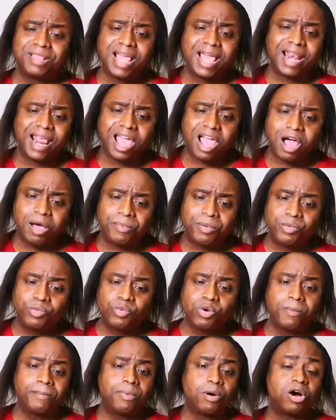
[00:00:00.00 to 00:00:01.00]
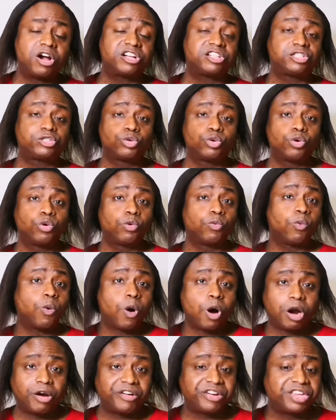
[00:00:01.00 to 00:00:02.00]
that album were Barstool
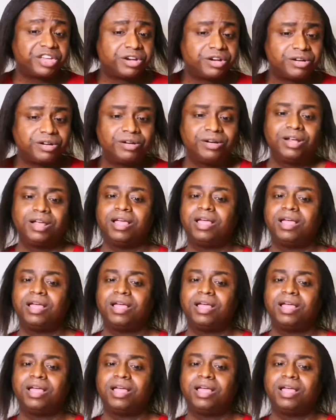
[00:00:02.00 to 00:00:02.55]
Warrior,